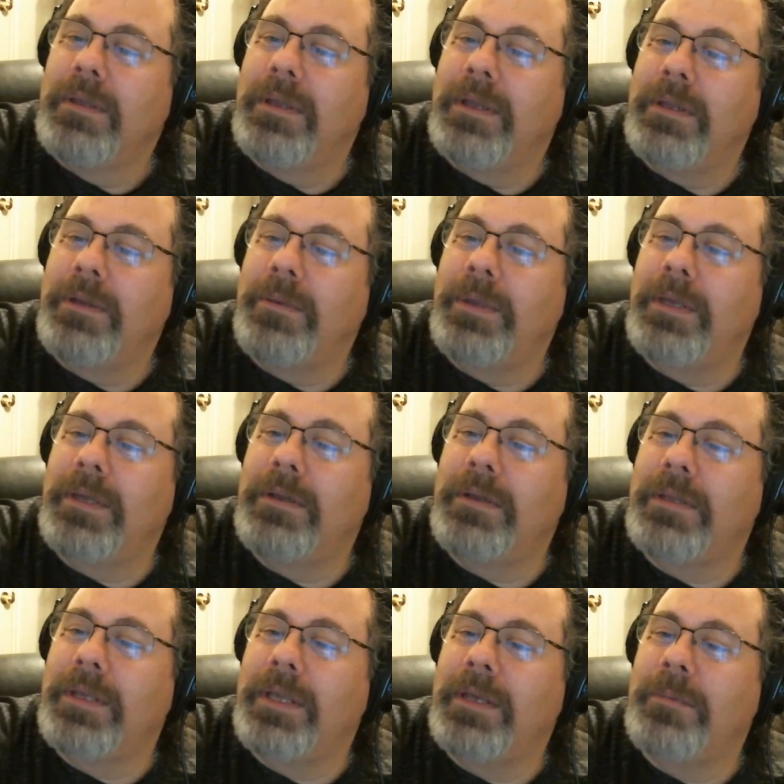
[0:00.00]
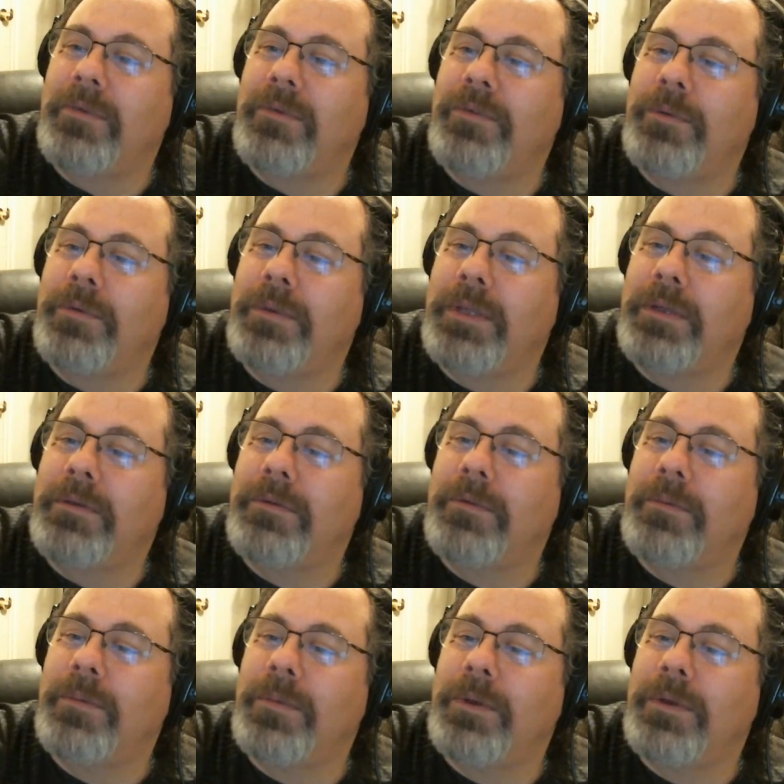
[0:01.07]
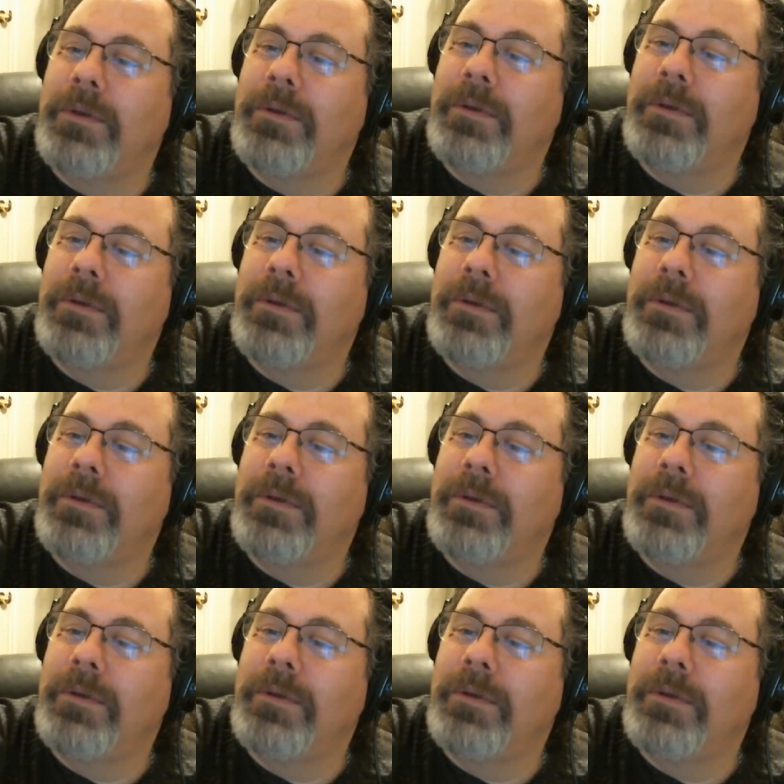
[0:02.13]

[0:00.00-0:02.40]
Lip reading: I know I got another camera view in here somewhere.